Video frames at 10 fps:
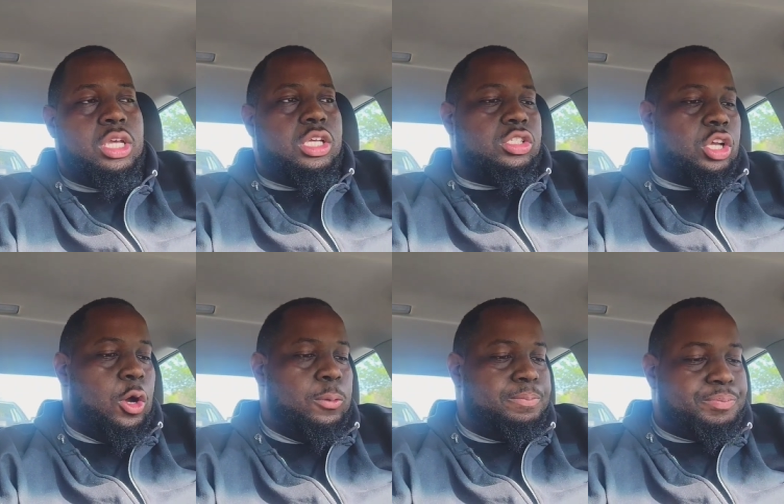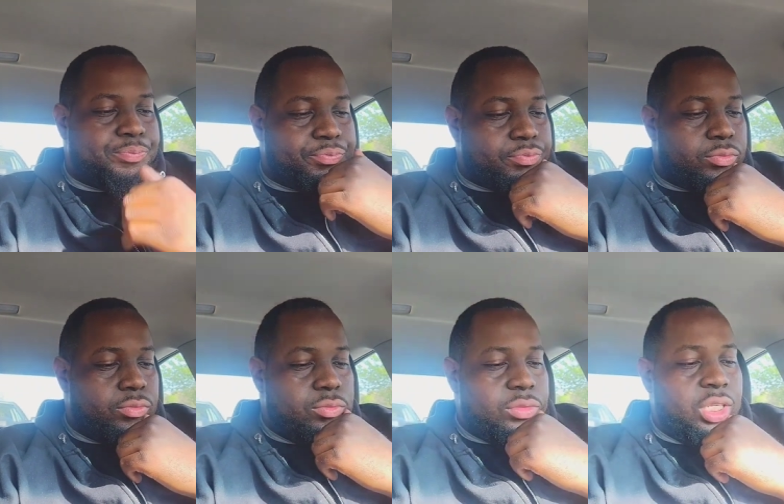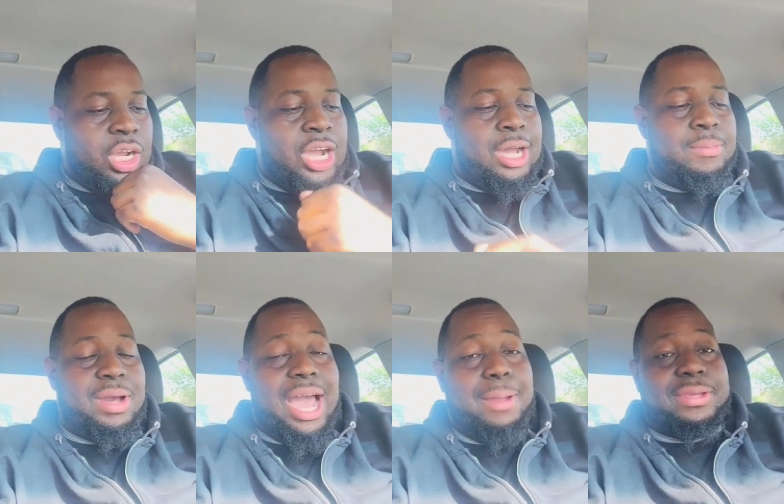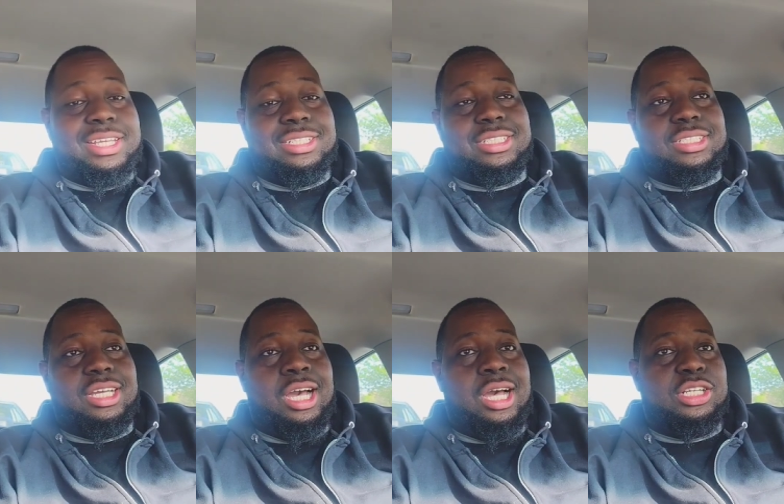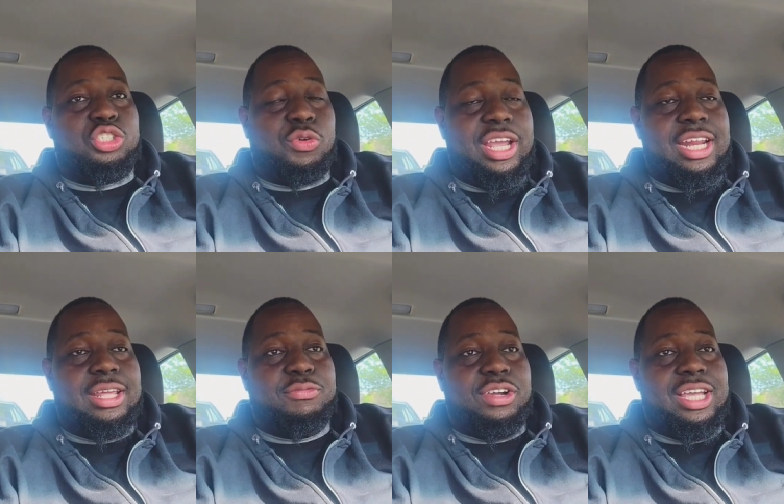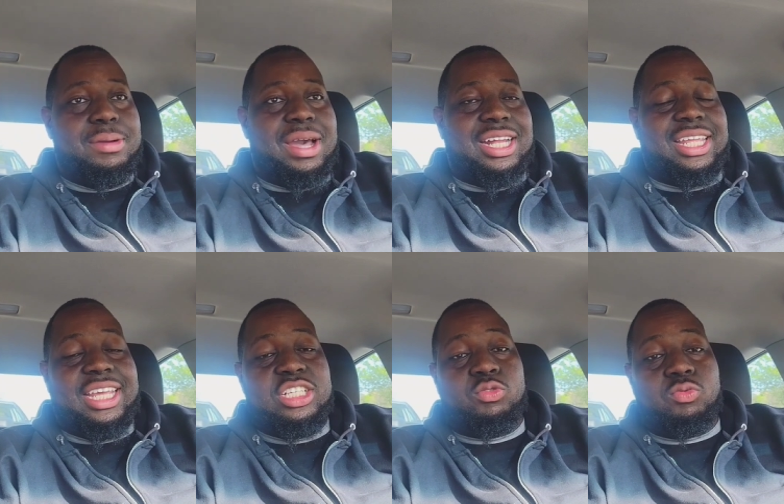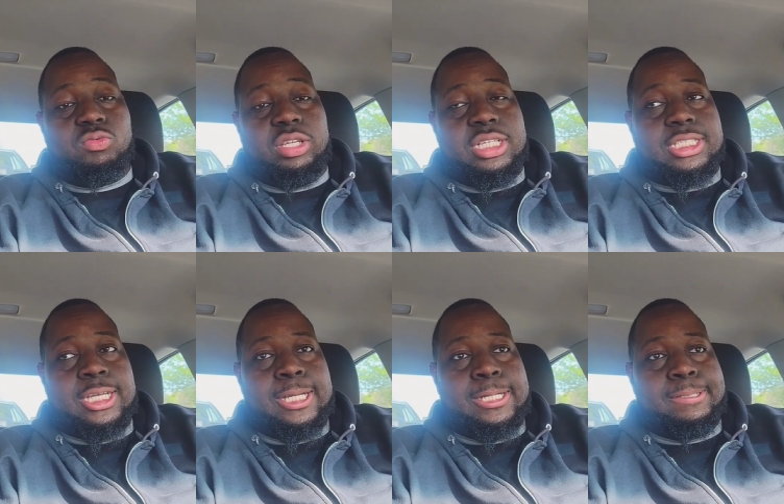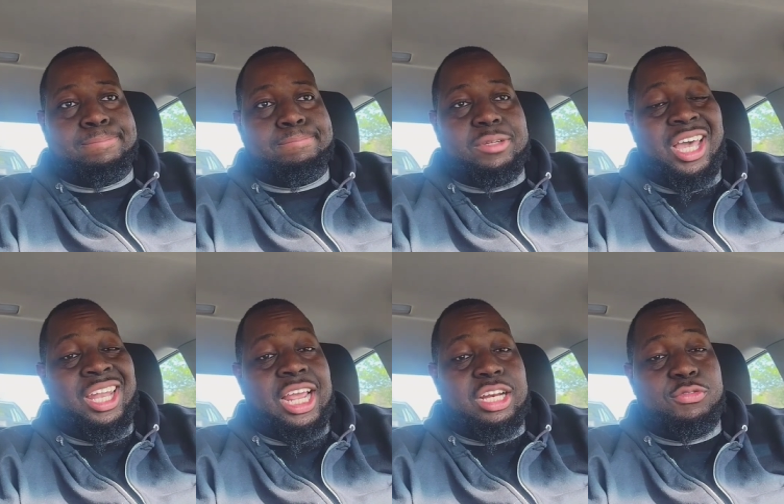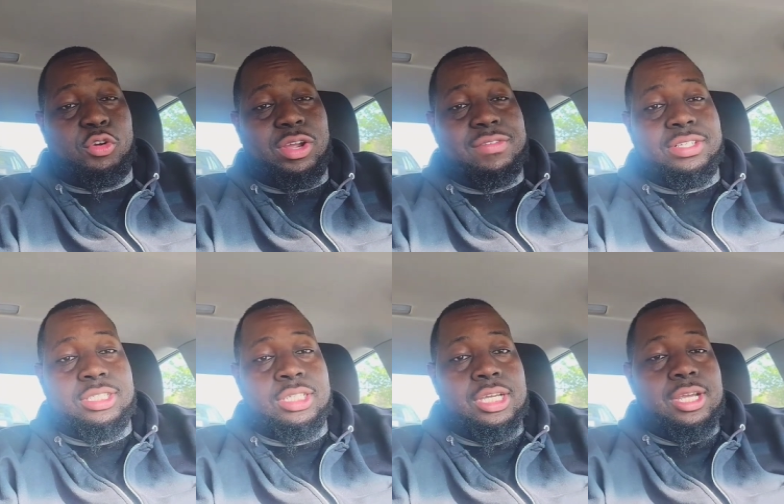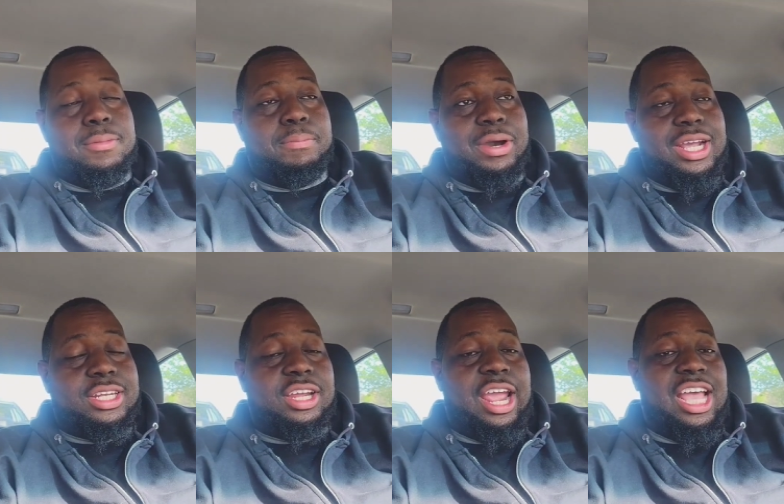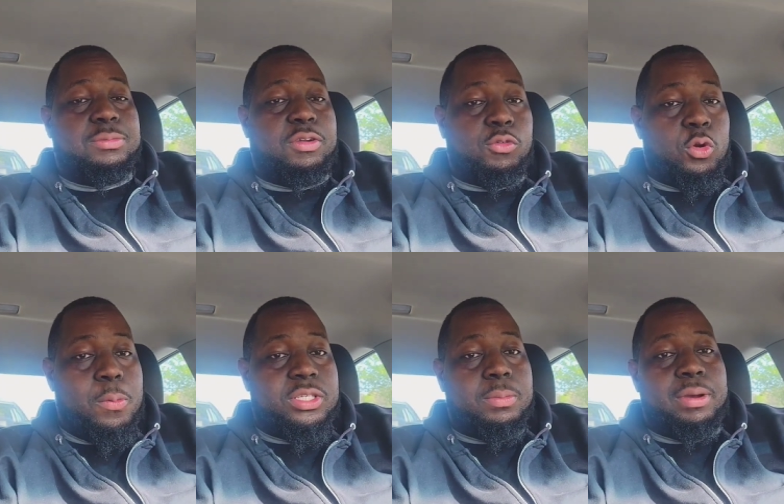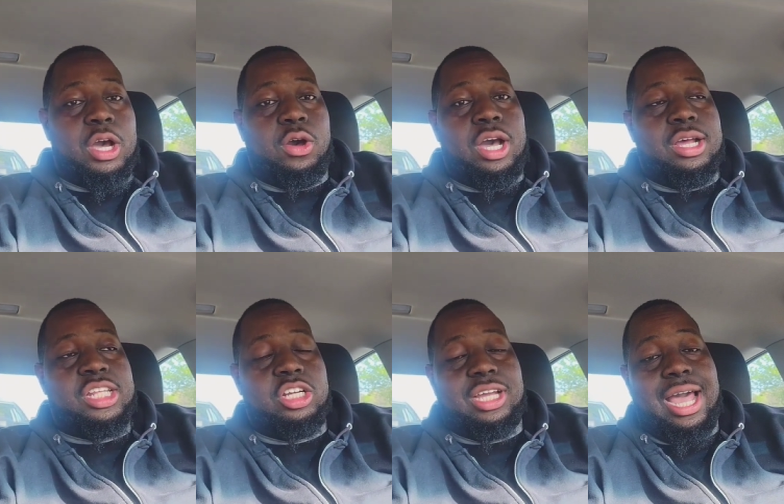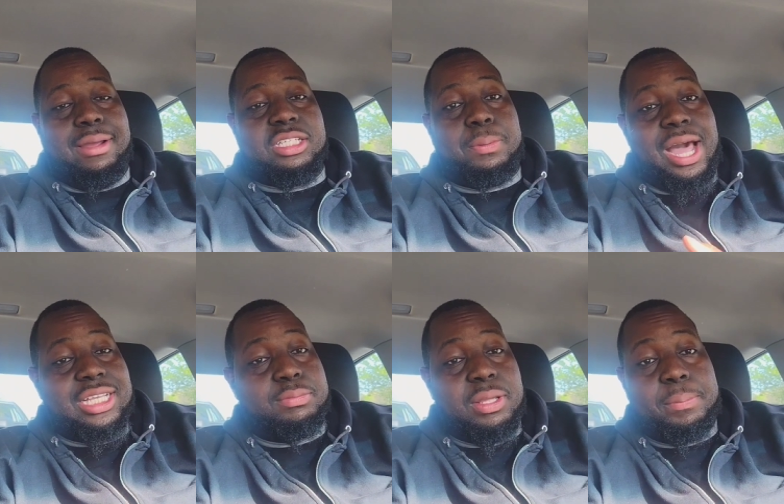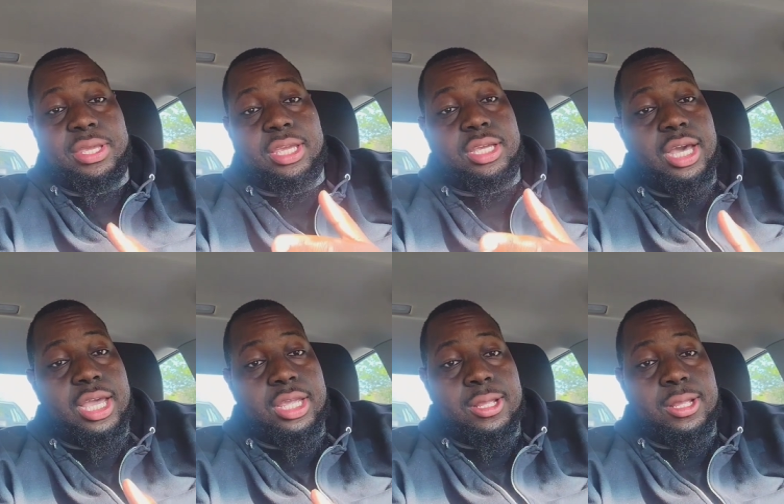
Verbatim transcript: So um, Hopkins uh, trading for him, I think, is is um, unlikely for the Ravens. But there has been rumors about uh, DeAndre Hopkins possibly being cut.